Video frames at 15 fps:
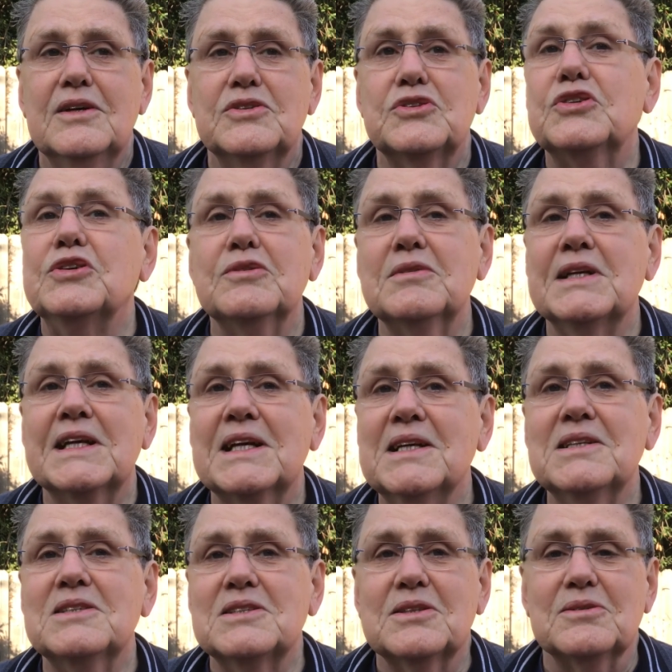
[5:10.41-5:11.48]
tuning
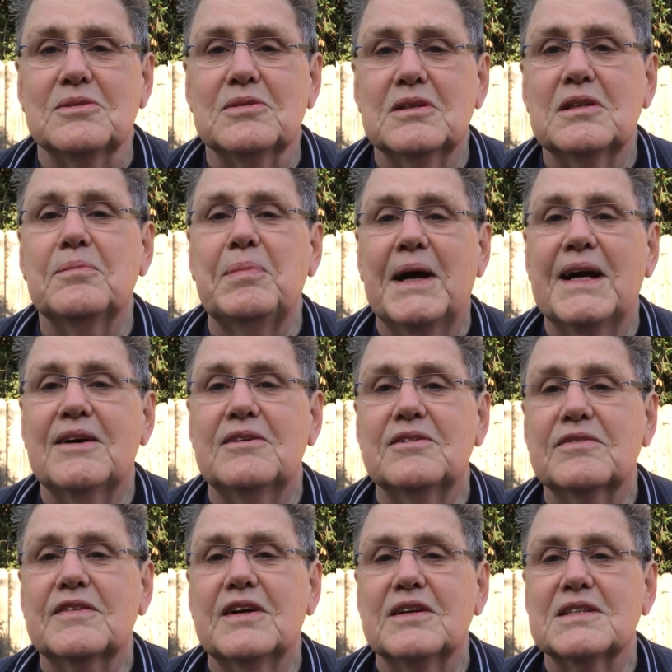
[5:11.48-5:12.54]
into the power
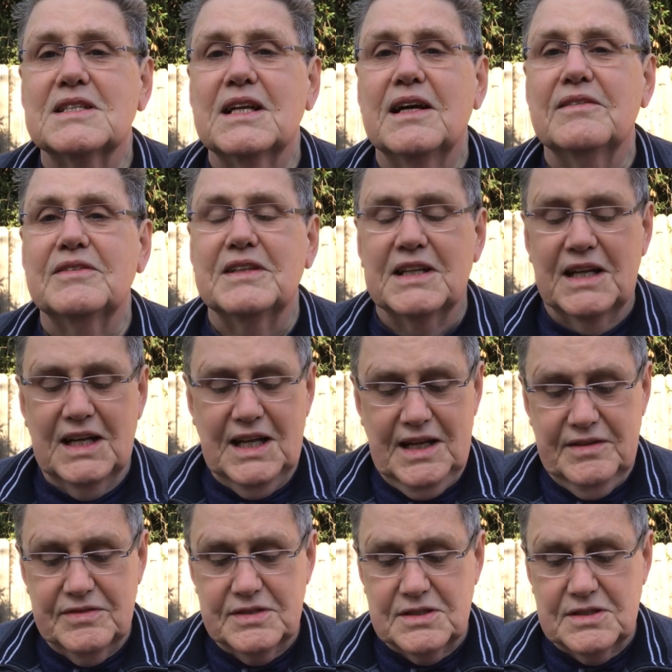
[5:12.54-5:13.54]
of God's love in their lives.